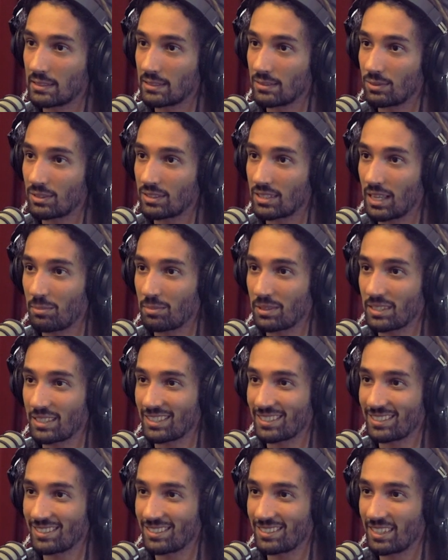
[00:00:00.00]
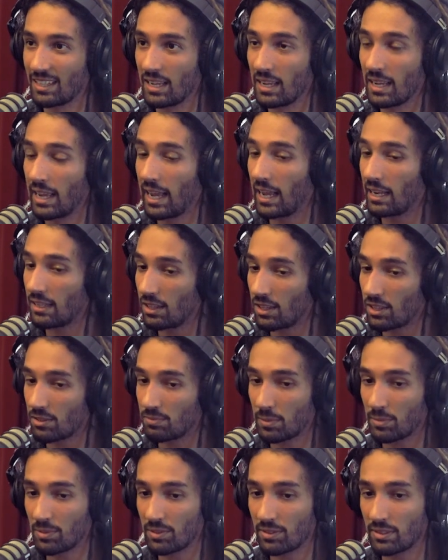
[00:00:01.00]
what's happening here? And a lot of
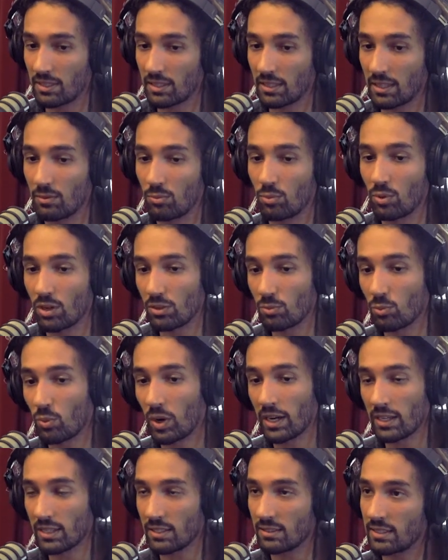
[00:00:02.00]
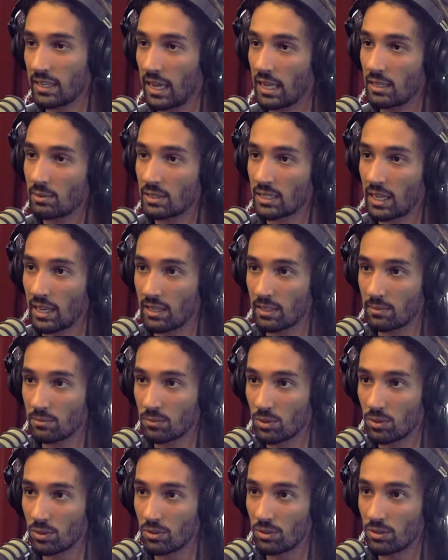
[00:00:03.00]
people think, why is the animal getting
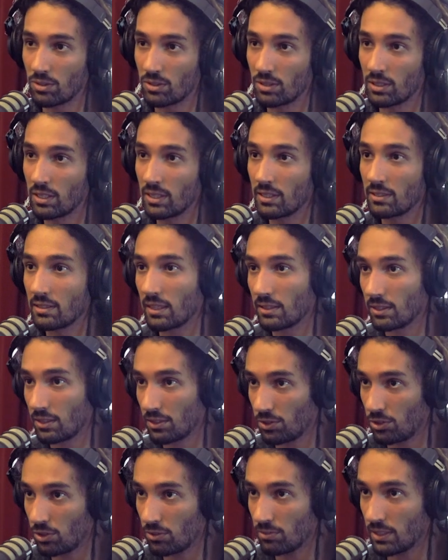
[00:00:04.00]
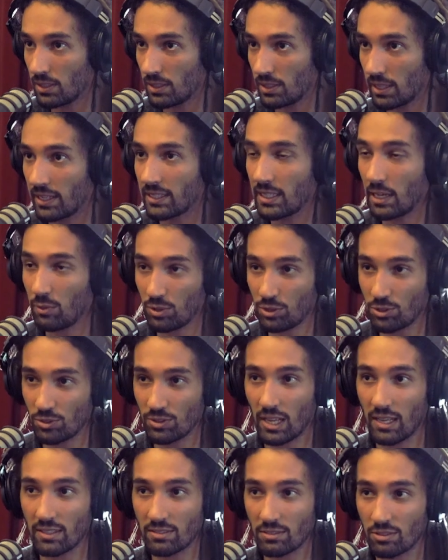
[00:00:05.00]
more than the human? And yeah, we should
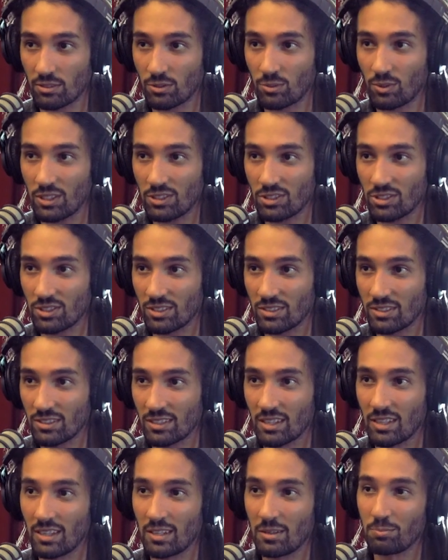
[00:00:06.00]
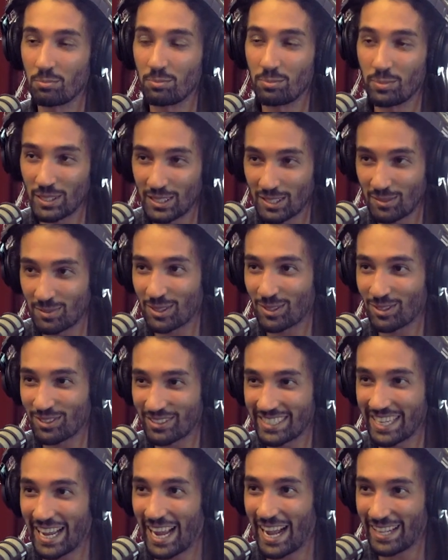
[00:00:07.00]
ask those questions, but it's because
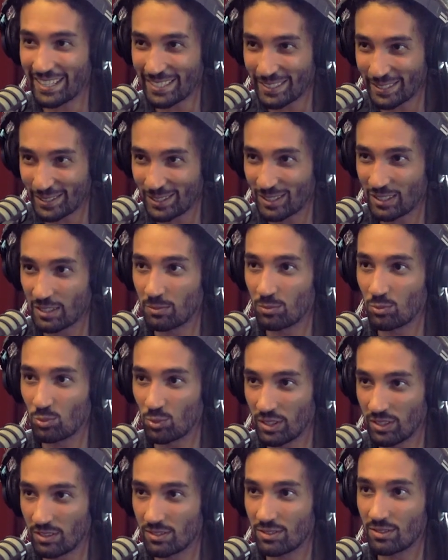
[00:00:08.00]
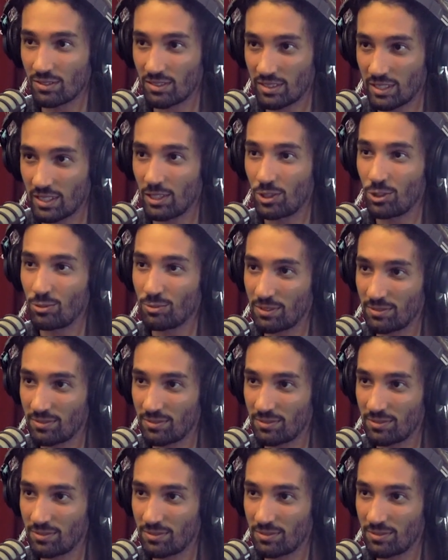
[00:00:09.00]
the algorithm wants to see human